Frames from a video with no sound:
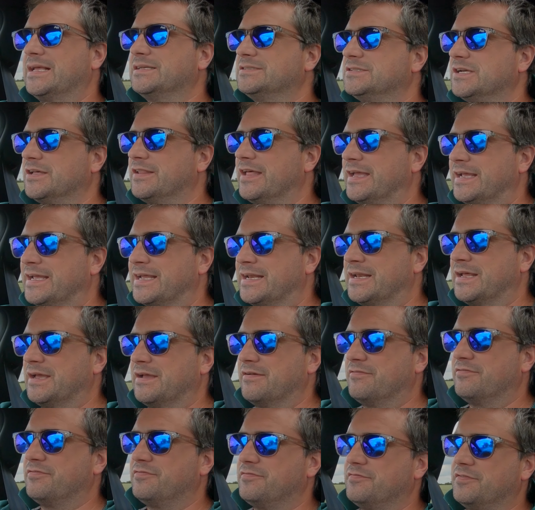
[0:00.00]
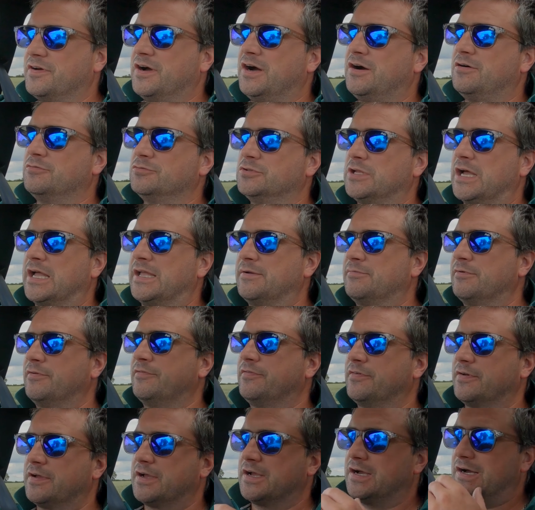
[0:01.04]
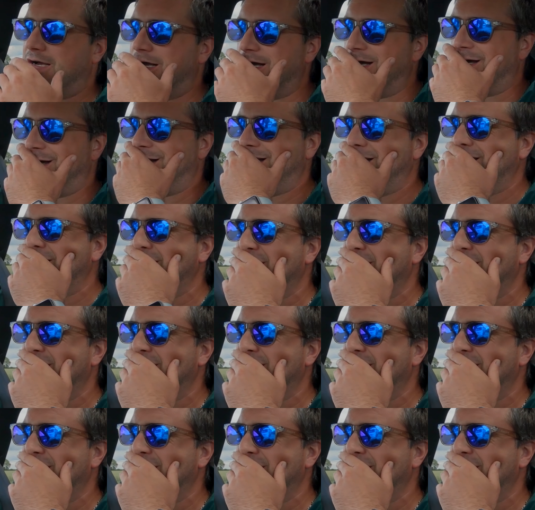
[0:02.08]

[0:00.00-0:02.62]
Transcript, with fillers: so they can have the whole day with the car